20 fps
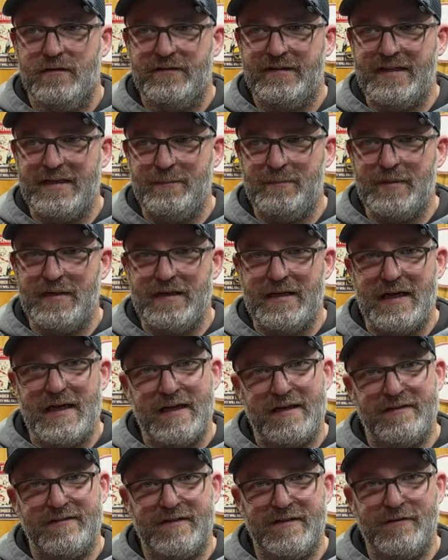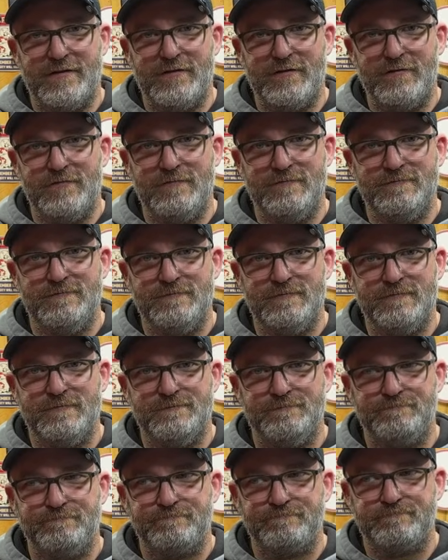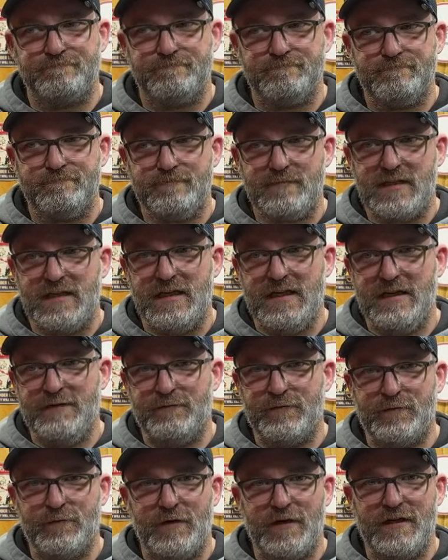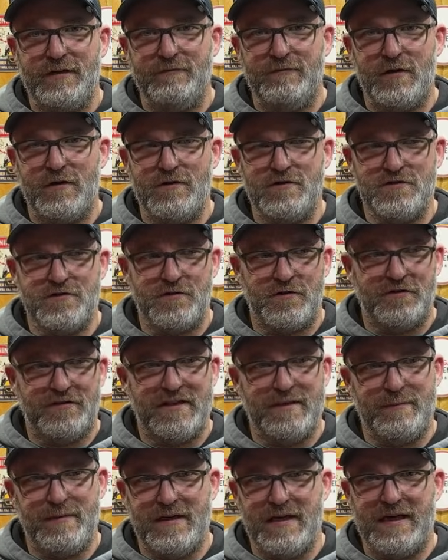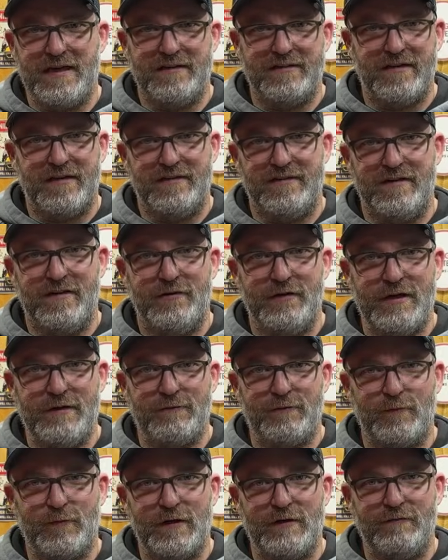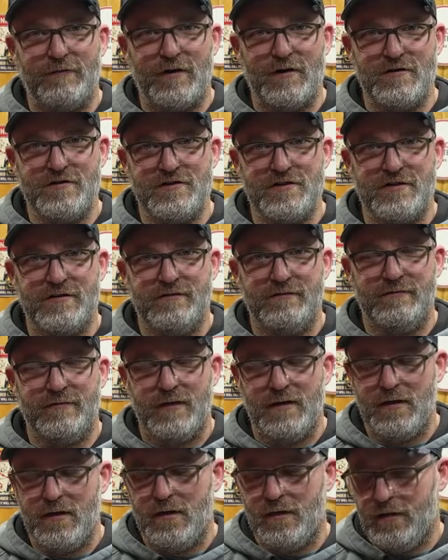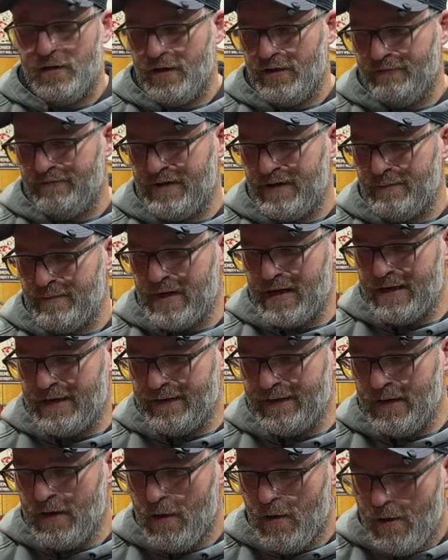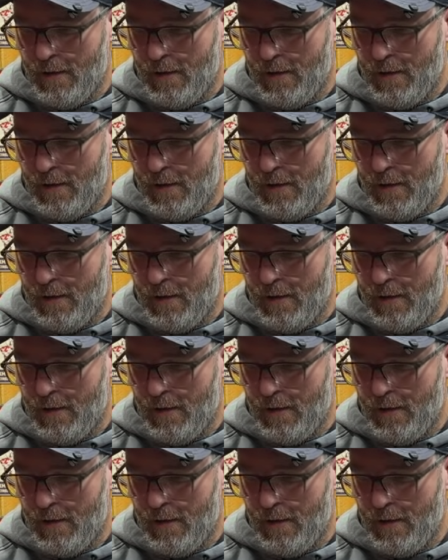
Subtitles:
TPXL infrared version or a TPXXL infrared version of that bag,